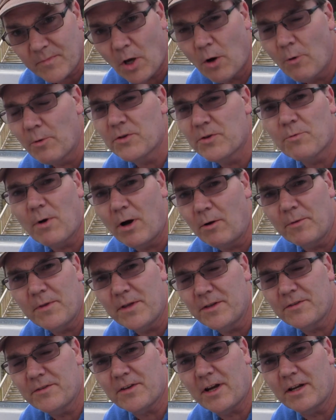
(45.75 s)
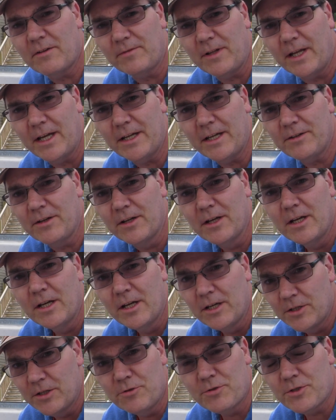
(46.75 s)
always well within sight of land,
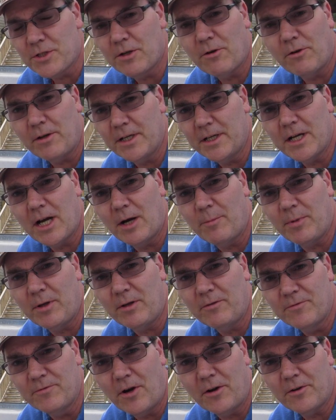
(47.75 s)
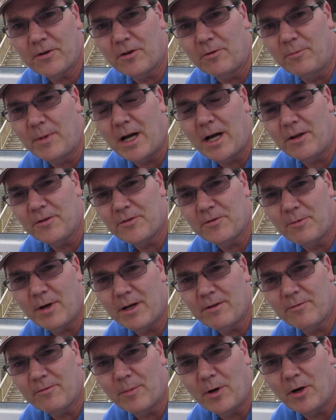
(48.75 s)
usually only a couple of nautical miles
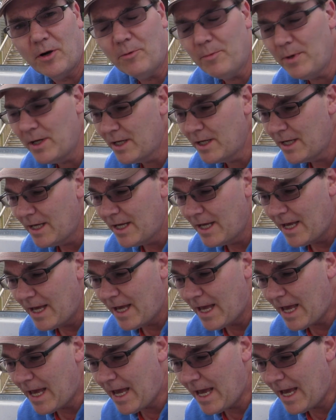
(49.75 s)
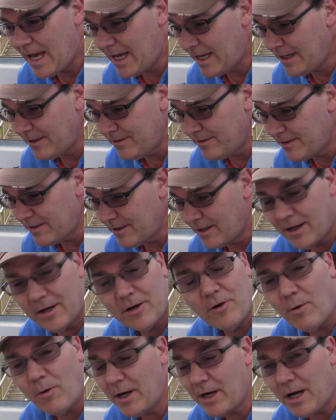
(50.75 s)
away from home. And uh,
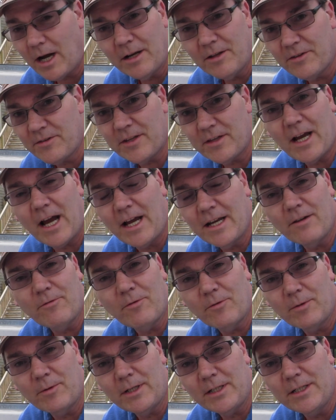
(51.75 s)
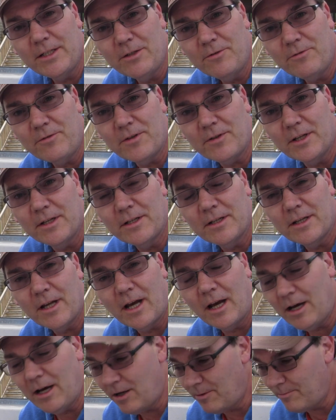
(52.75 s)
quite honestly, I never really used it.
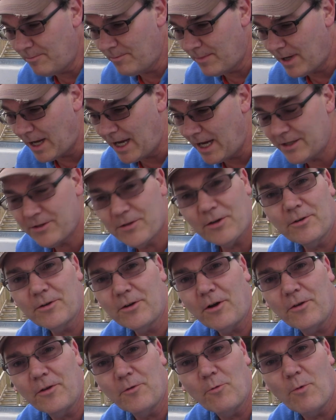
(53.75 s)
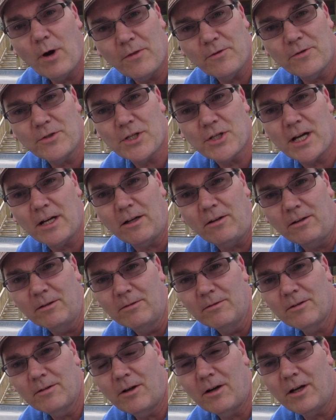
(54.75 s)
Um, I turned on the weather channel
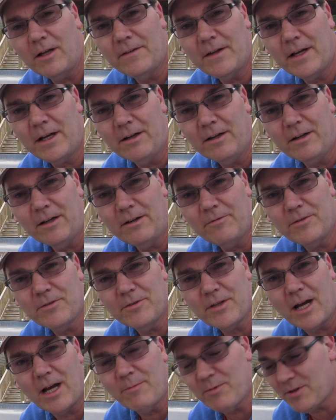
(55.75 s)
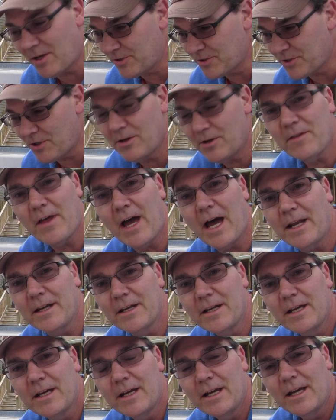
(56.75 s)
on there a few times. I'll show you that.
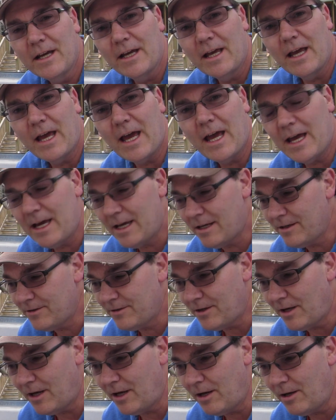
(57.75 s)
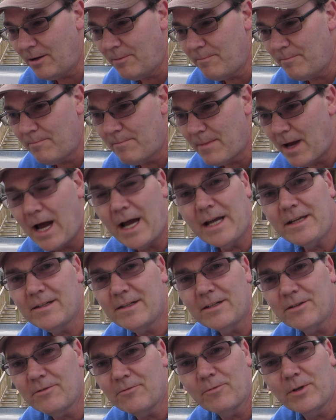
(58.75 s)
And um, I
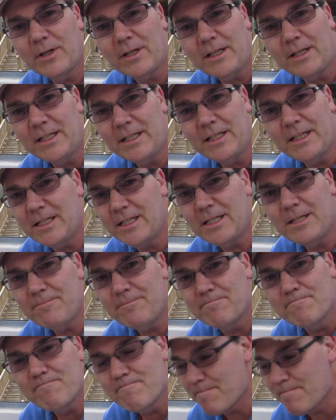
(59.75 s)
didn't really